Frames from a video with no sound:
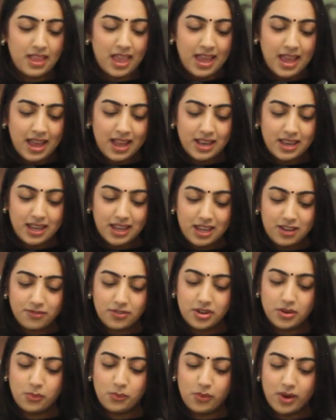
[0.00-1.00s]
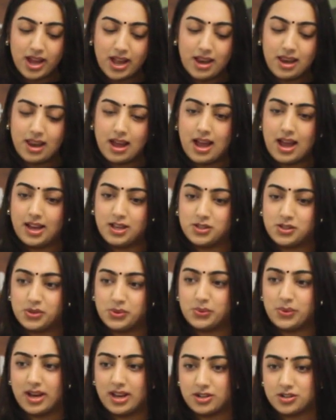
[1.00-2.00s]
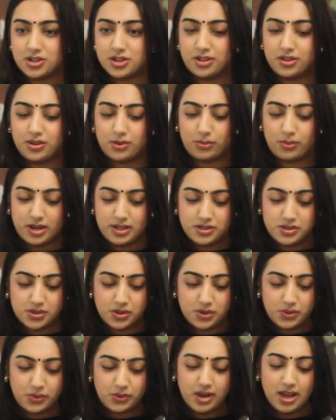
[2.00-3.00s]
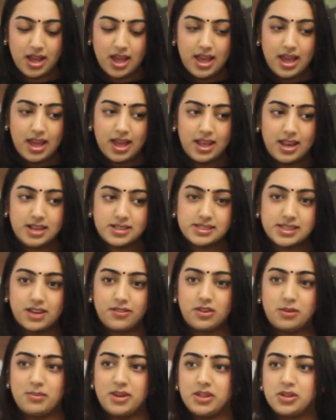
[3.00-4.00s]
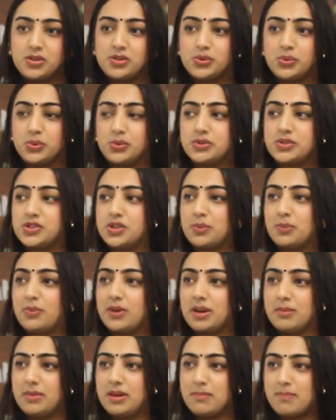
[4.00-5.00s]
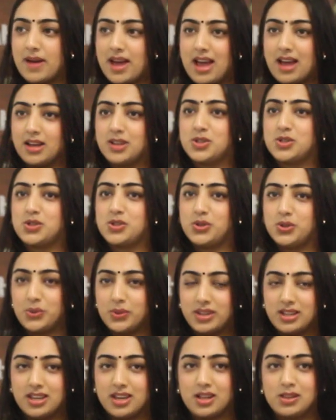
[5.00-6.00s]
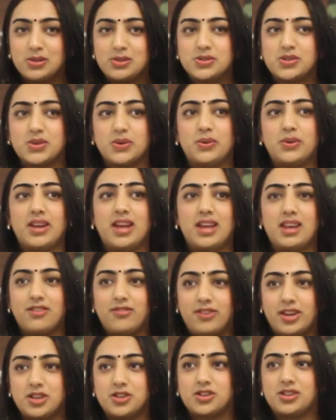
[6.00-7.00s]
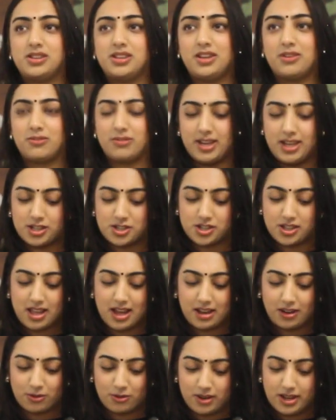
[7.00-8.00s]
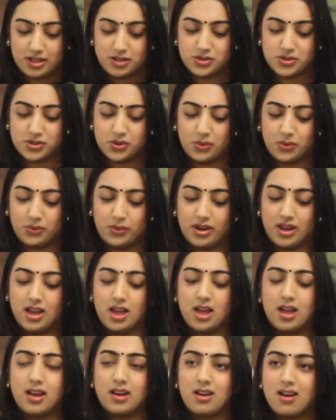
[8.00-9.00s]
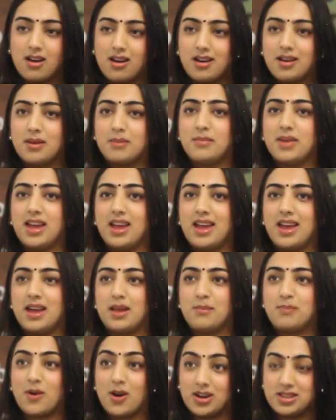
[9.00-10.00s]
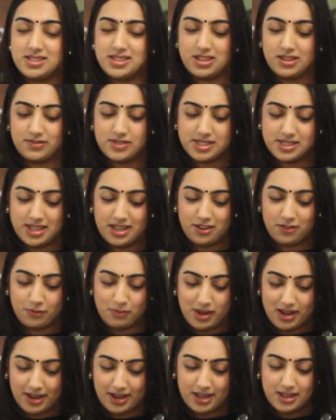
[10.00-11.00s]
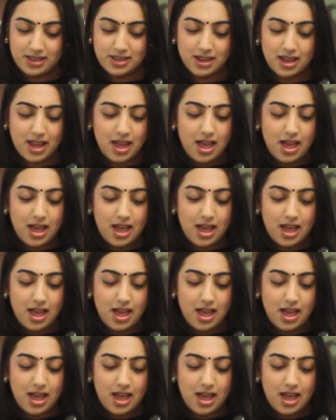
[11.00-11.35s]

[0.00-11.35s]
And even when I do enter the red zone, it has given me the tools to bring me back to the yellow zone and eventually reach that green zone calm and positive state of mind.